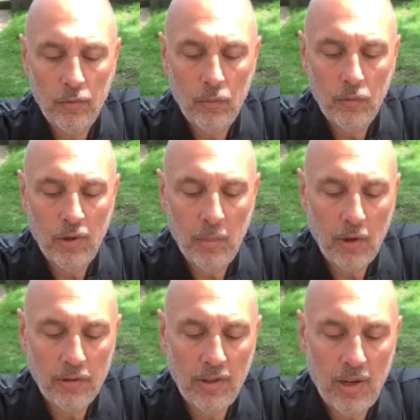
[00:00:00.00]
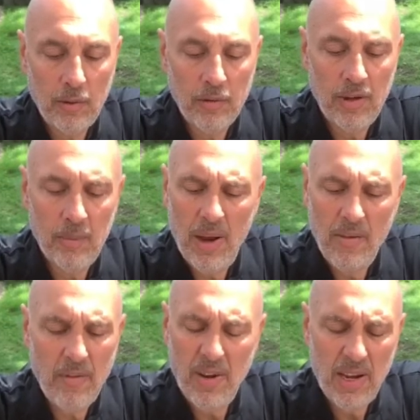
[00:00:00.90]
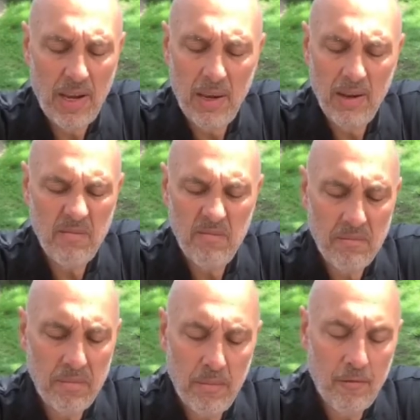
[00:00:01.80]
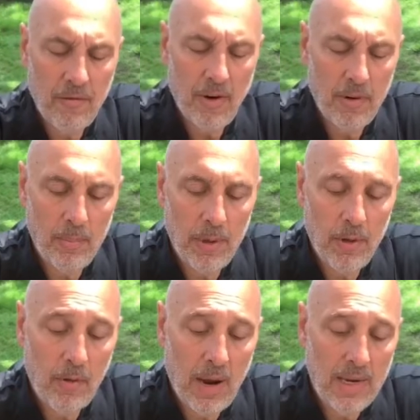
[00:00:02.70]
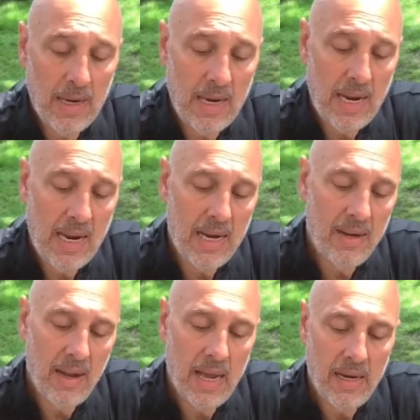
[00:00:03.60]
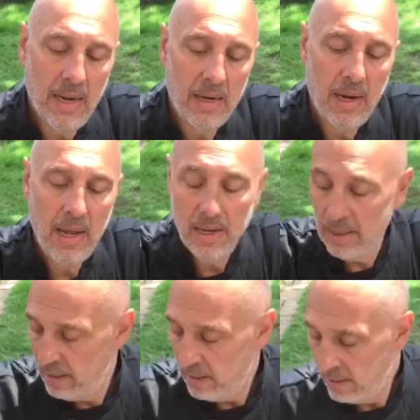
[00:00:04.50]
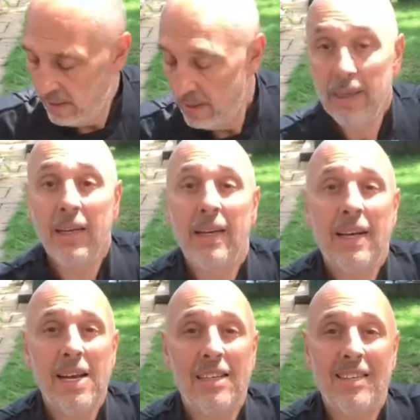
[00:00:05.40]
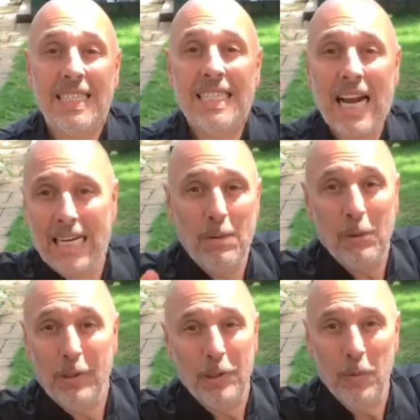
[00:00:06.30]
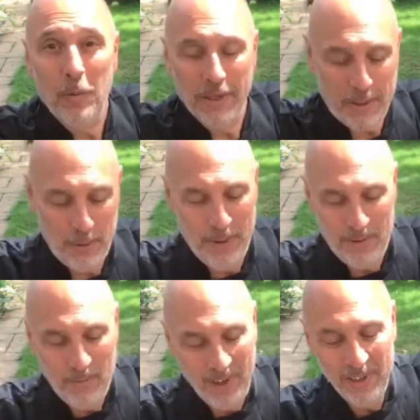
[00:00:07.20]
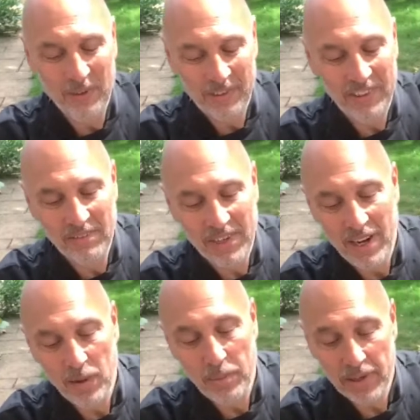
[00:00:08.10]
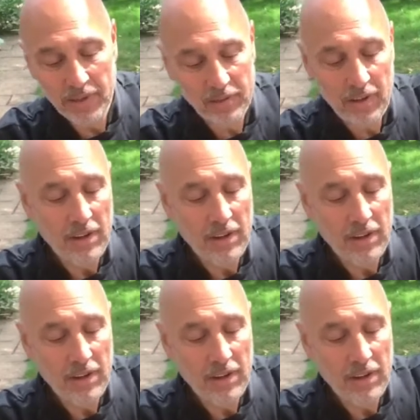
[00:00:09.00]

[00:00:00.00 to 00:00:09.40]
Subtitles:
tomatoes in, put everything in and throw the puree in then, and that is exactly what you don't want to do while you're watching the video, because